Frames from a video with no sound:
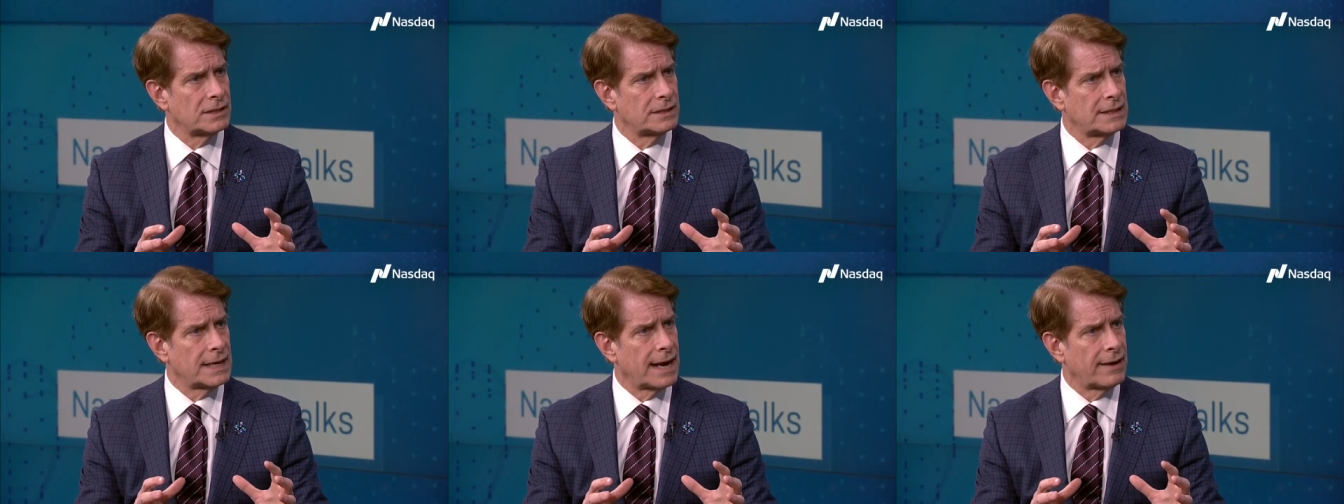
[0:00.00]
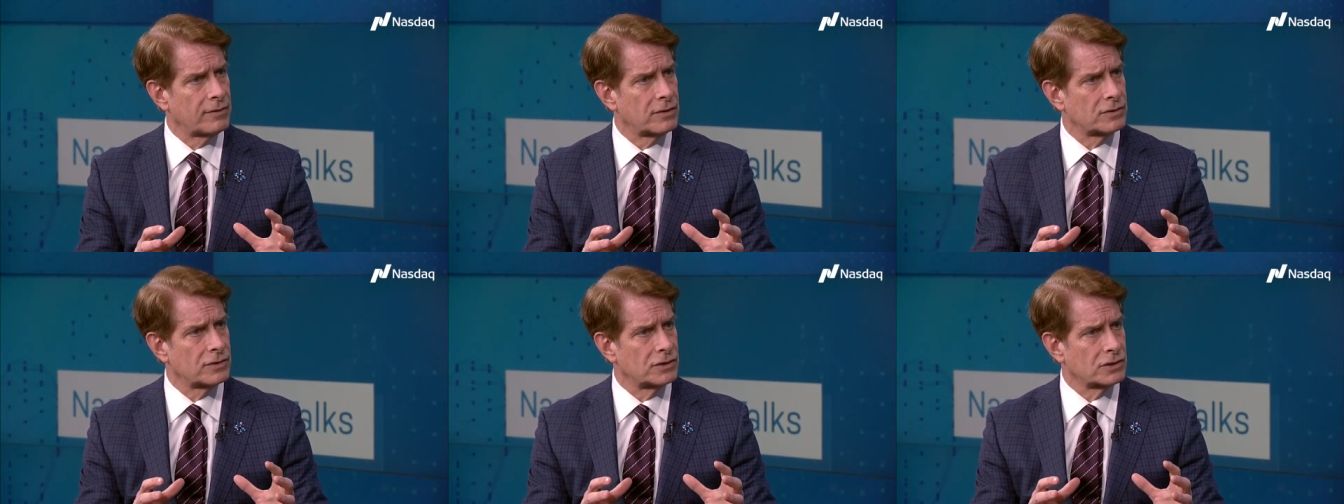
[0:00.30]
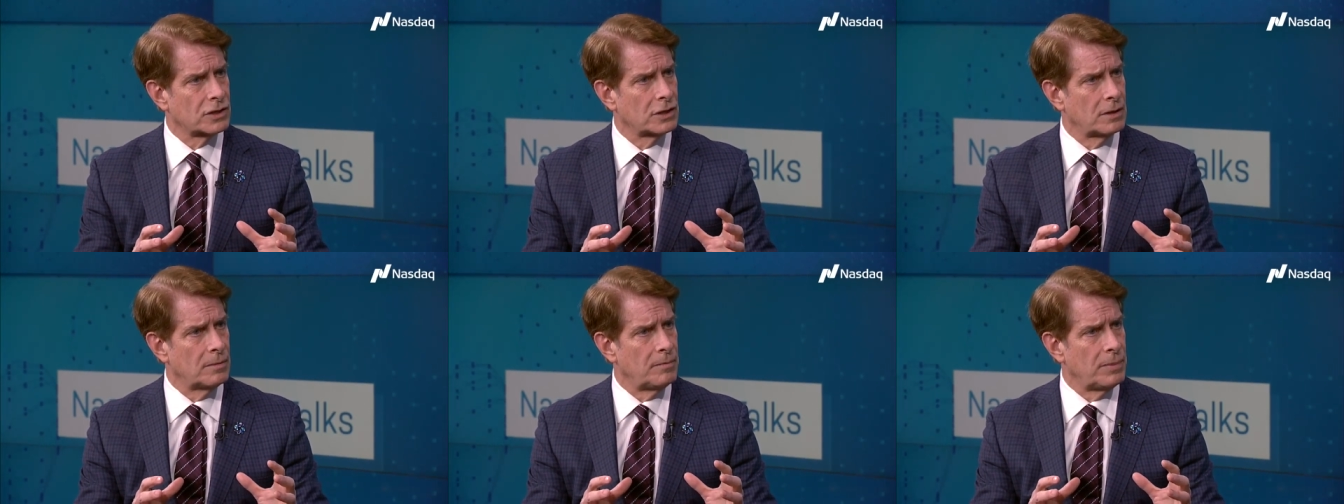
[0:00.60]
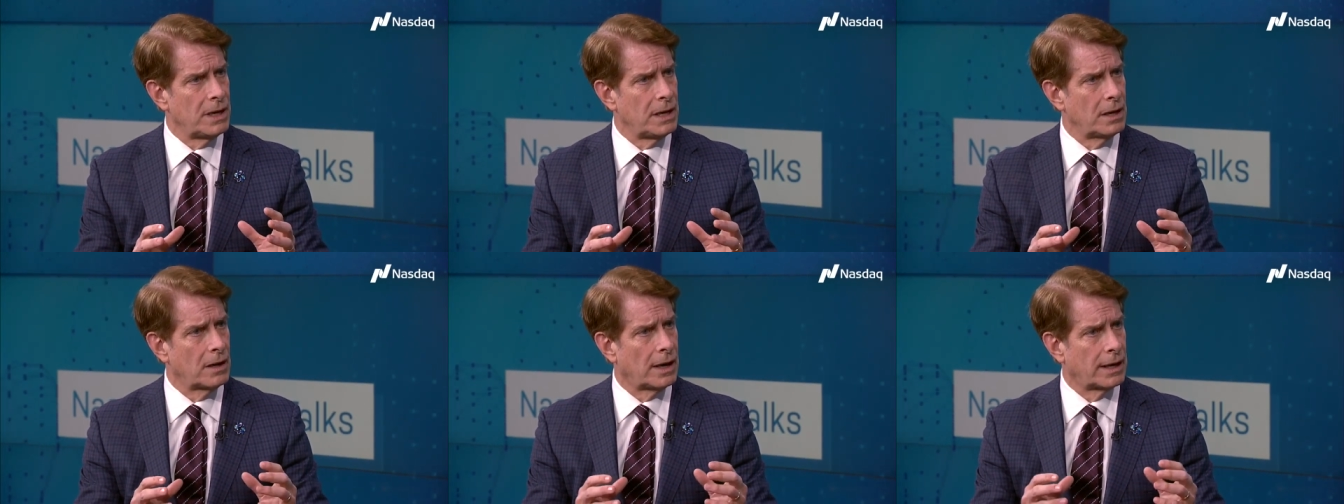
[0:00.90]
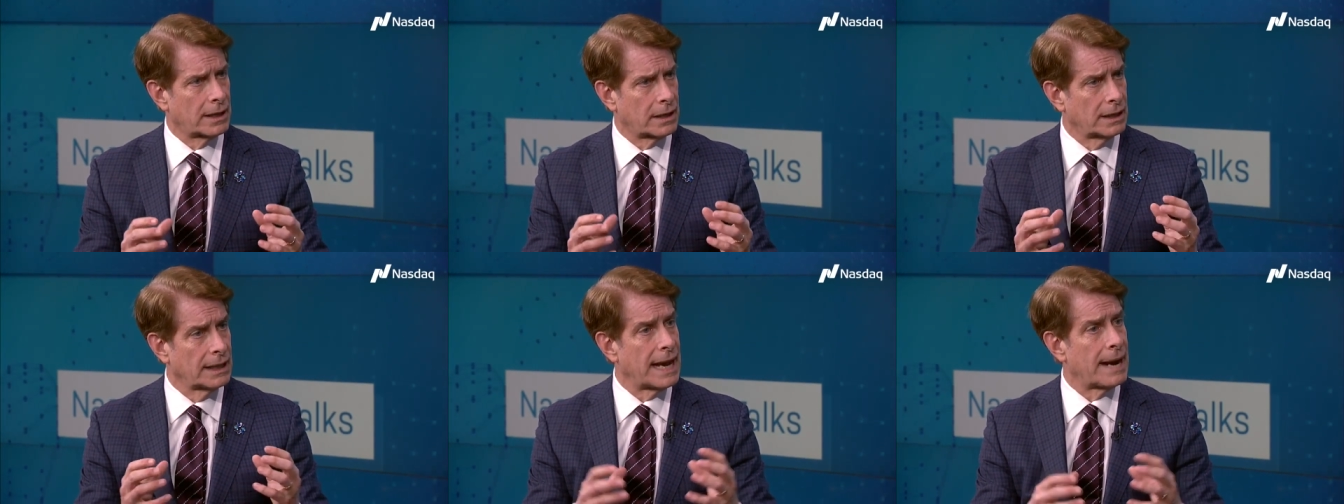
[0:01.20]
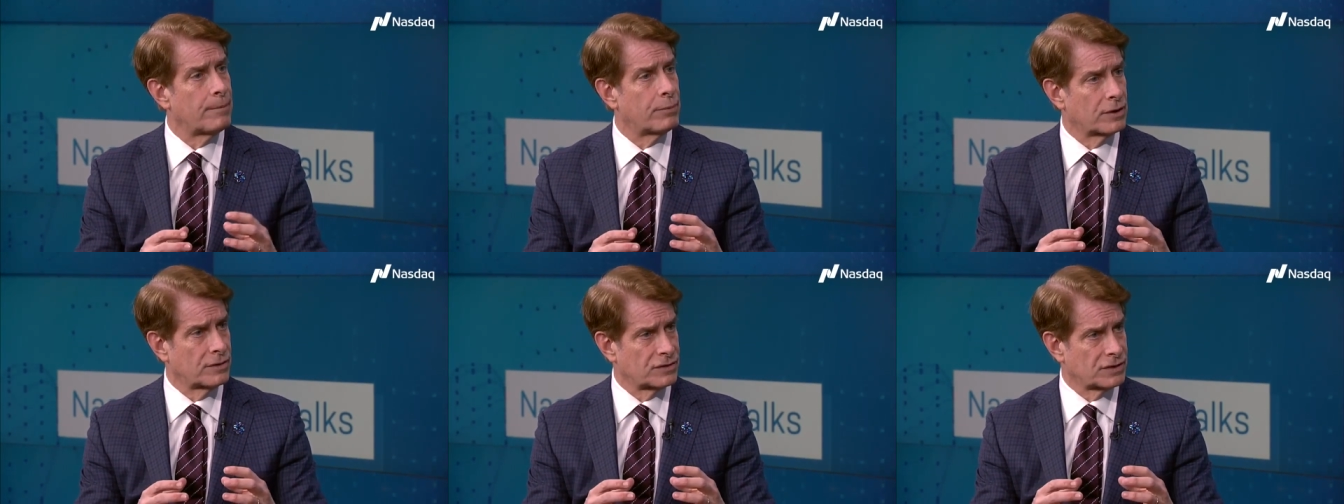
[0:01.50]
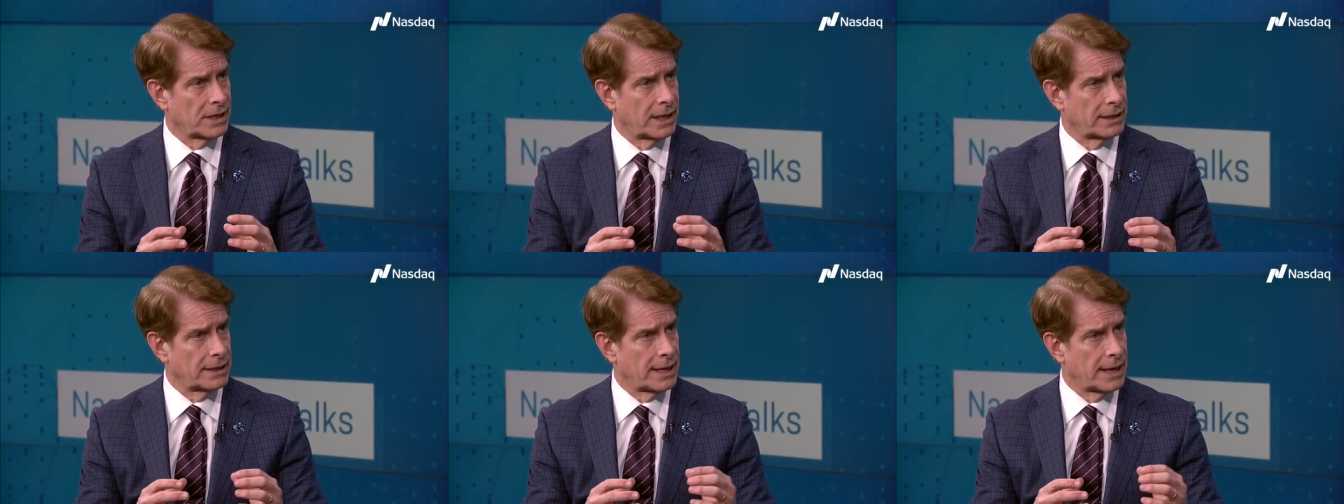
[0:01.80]
in Davos is going to be on collaboratives
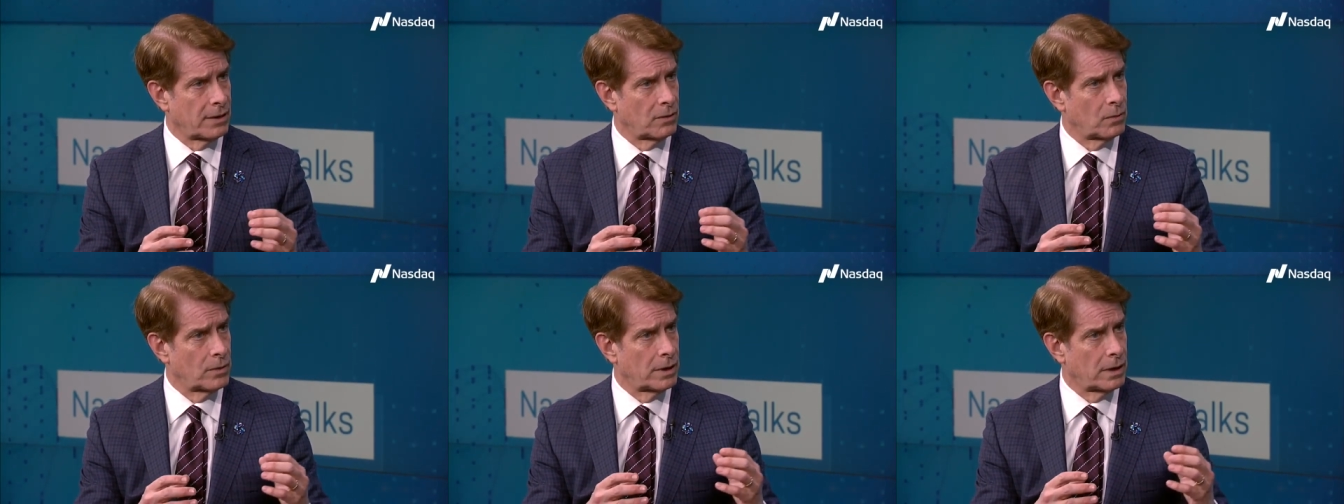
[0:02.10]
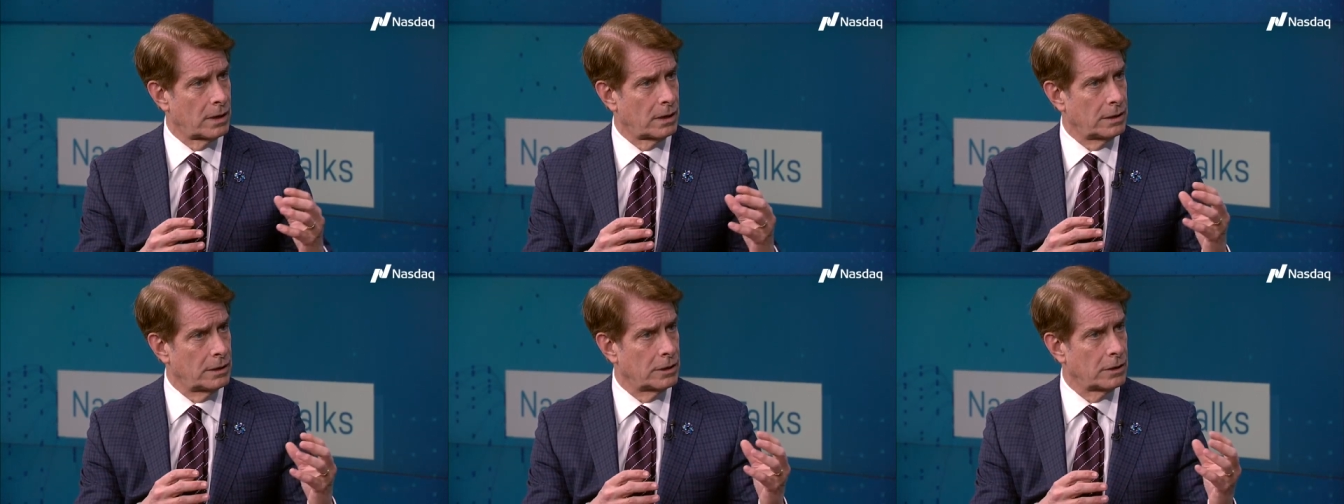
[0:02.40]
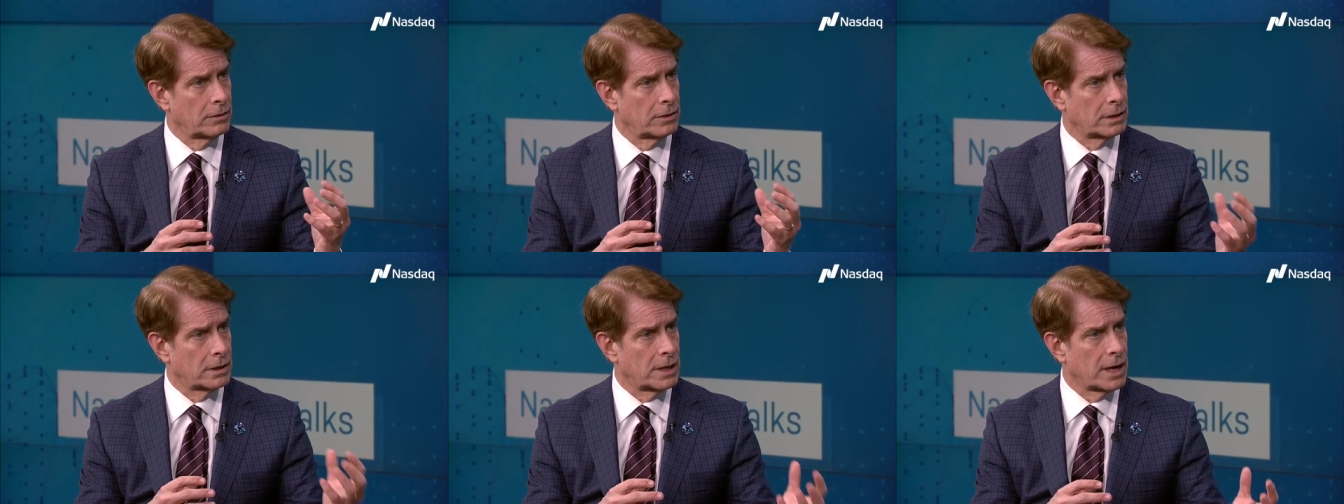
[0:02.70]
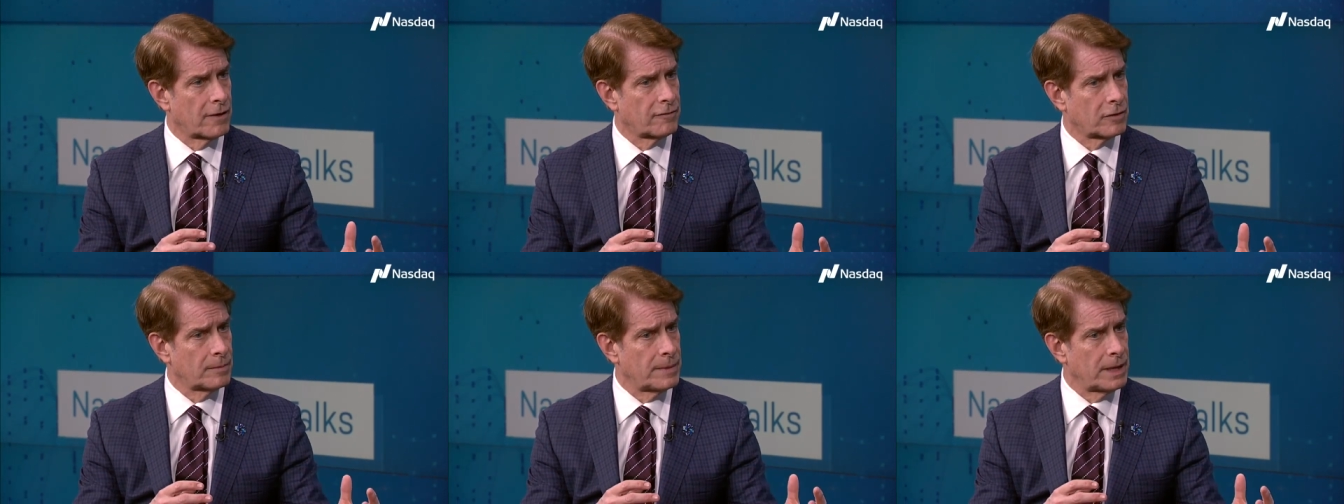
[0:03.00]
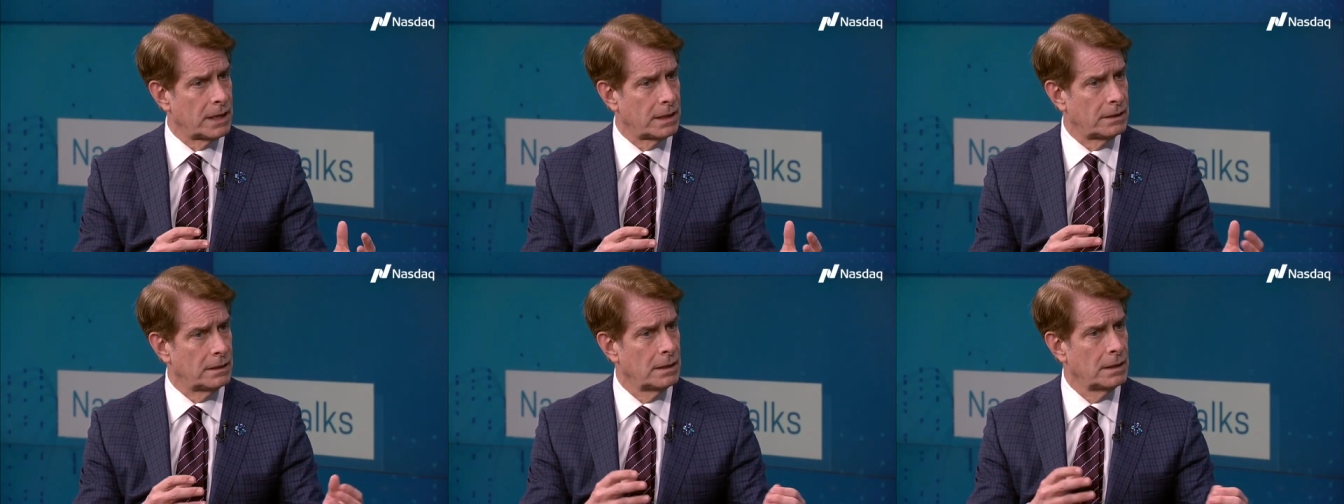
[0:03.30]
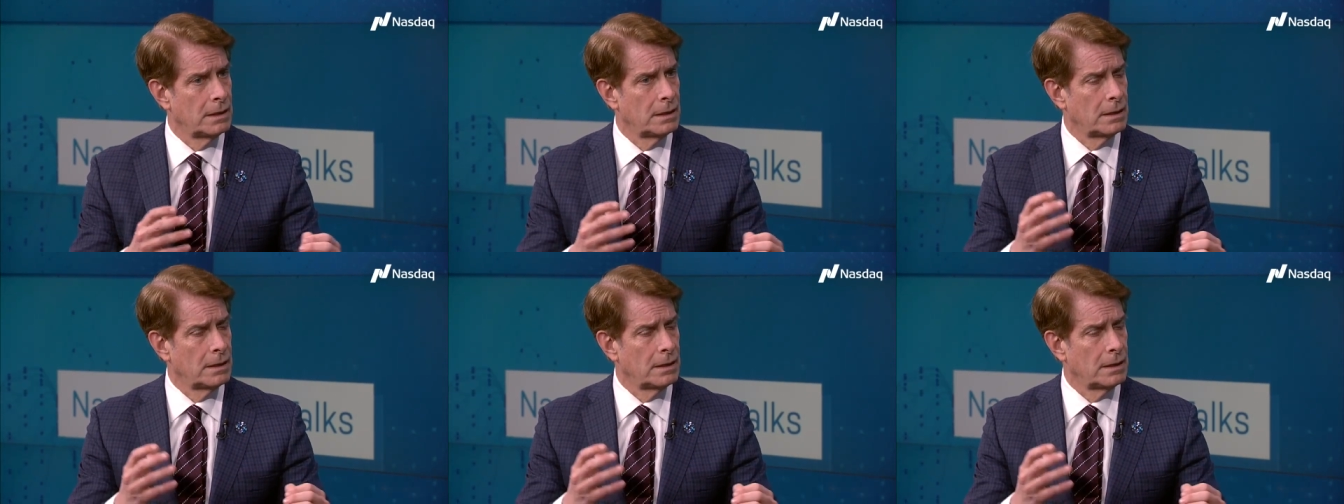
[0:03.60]
like that, where the government,